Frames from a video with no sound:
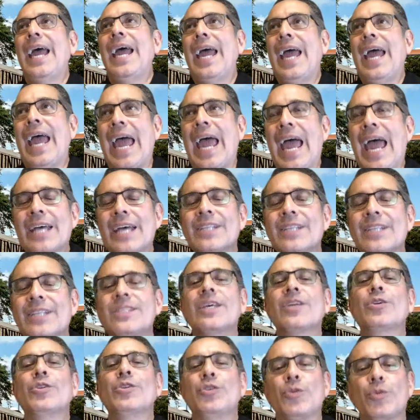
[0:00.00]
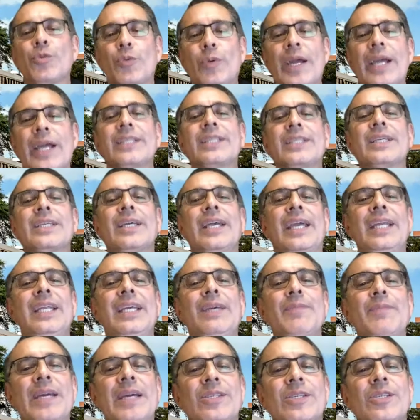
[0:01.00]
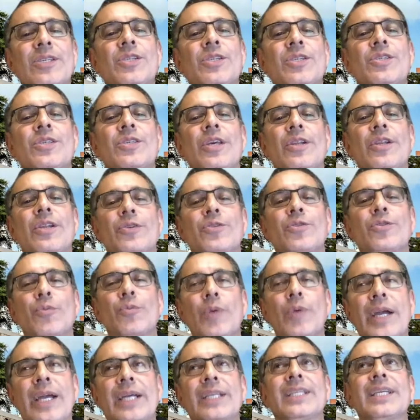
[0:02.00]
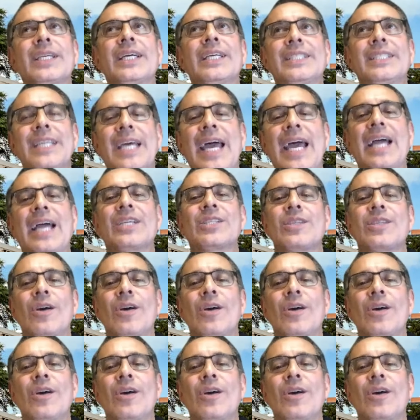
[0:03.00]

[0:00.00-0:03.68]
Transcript: ads that are direct, any messages that are direct attacks